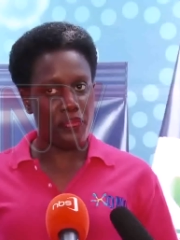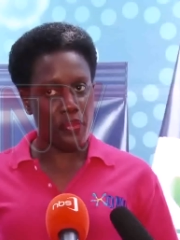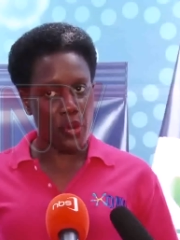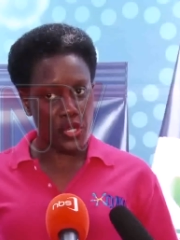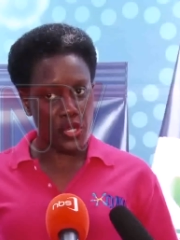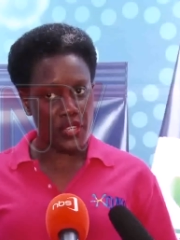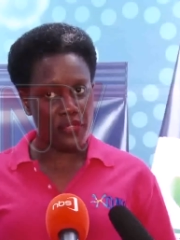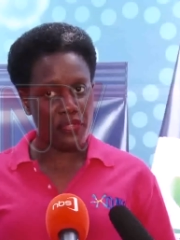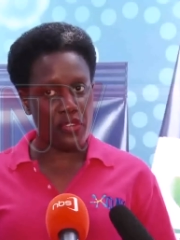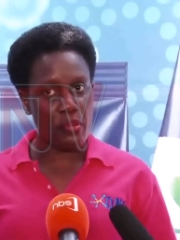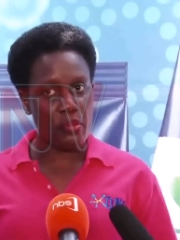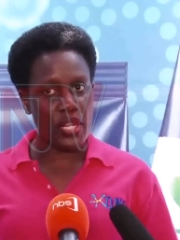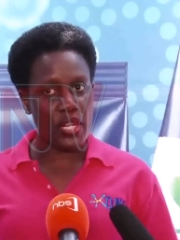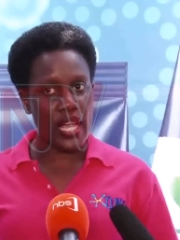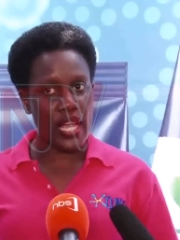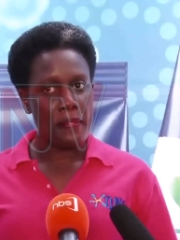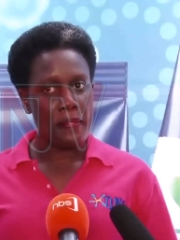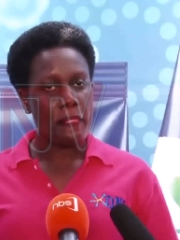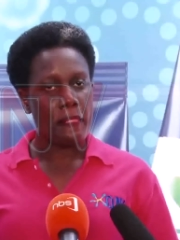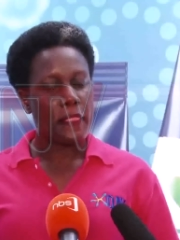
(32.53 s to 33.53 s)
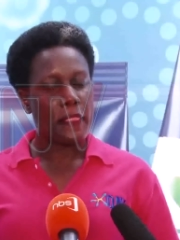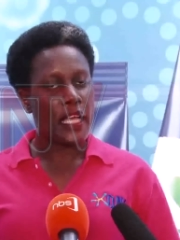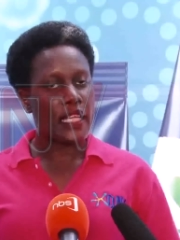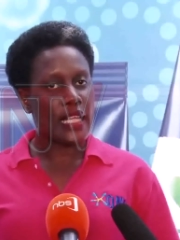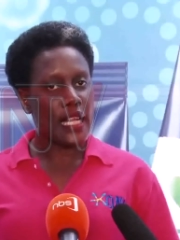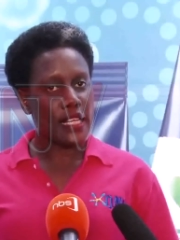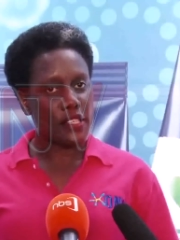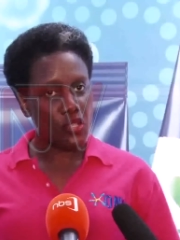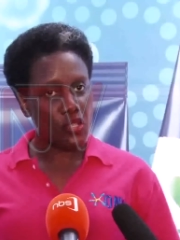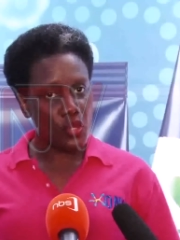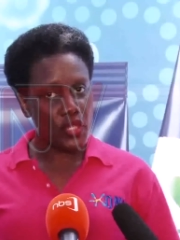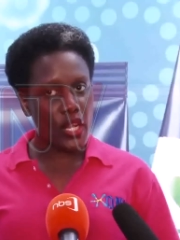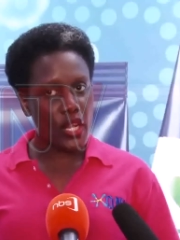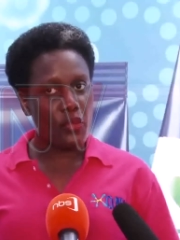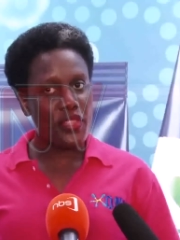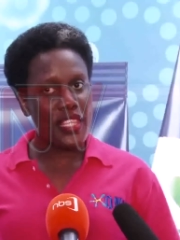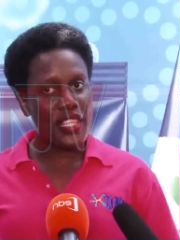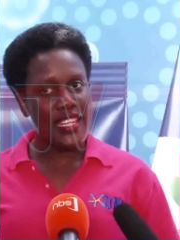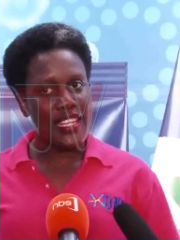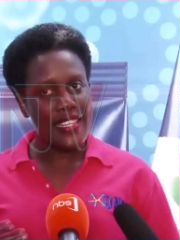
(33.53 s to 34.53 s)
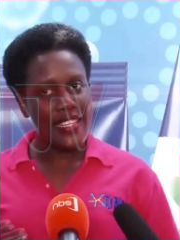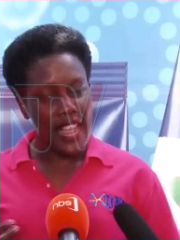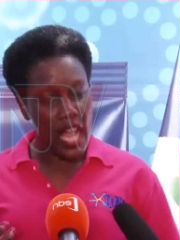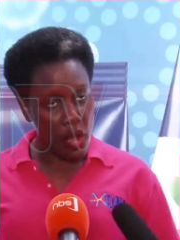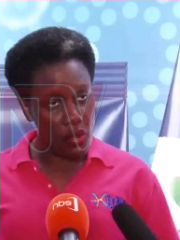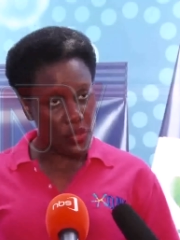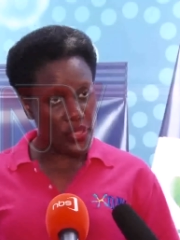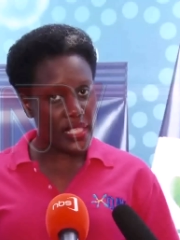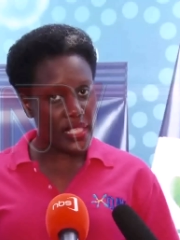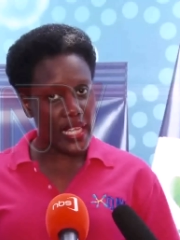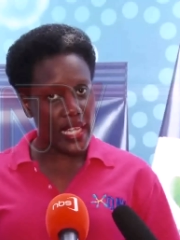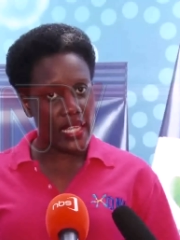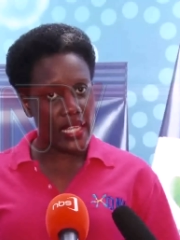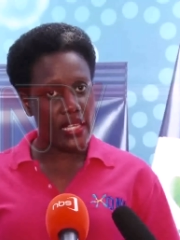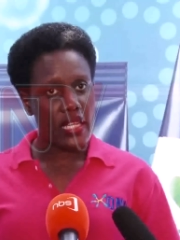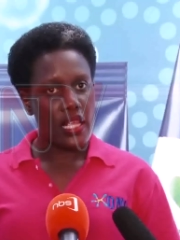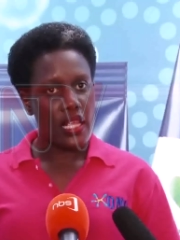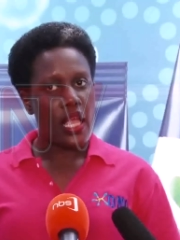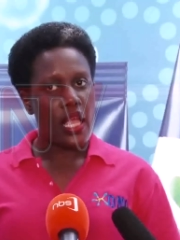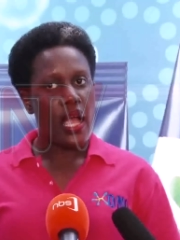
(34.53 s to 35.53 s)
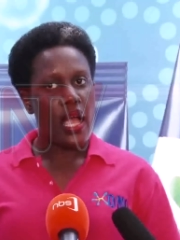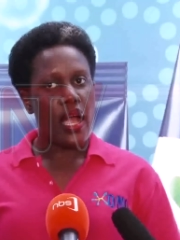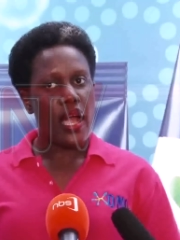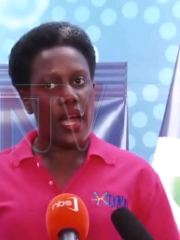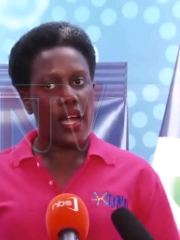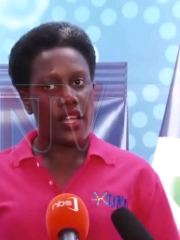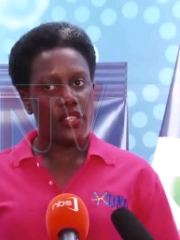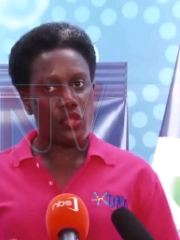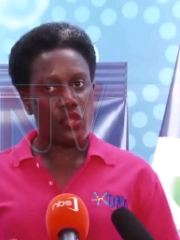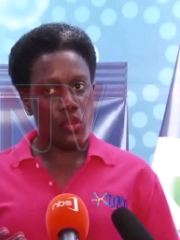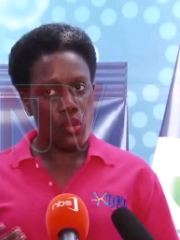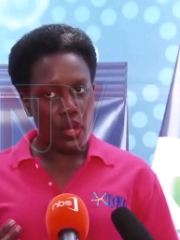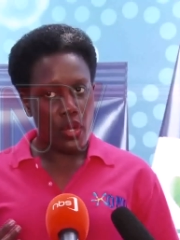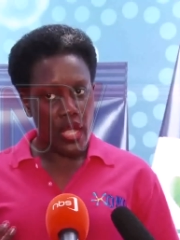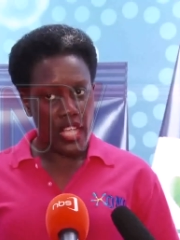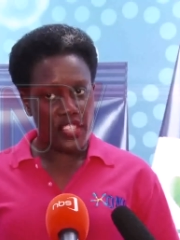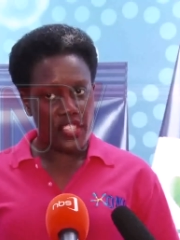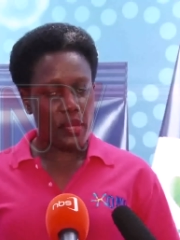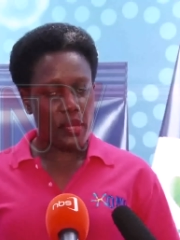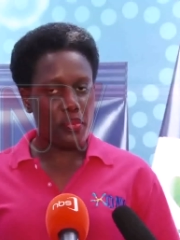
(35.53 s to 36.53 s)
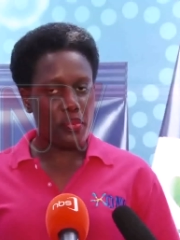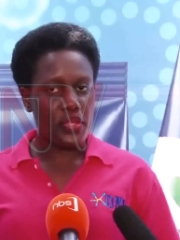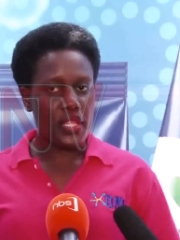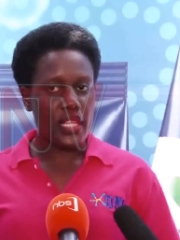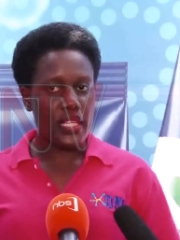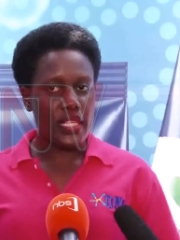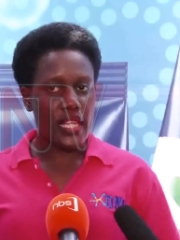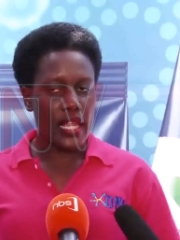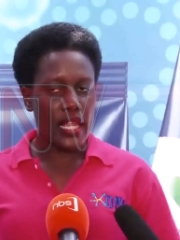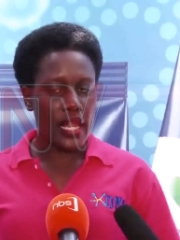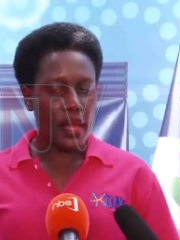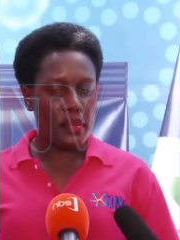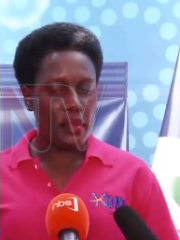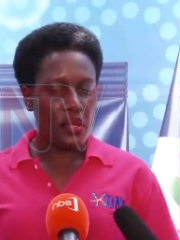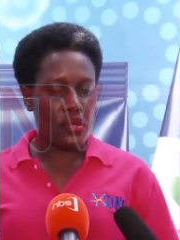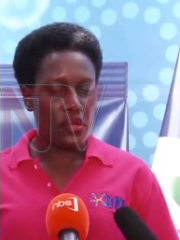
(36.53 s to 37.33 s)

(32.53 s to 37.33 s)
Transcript: brought a formula that can sort out the now stain uh, to catch up with the dynamic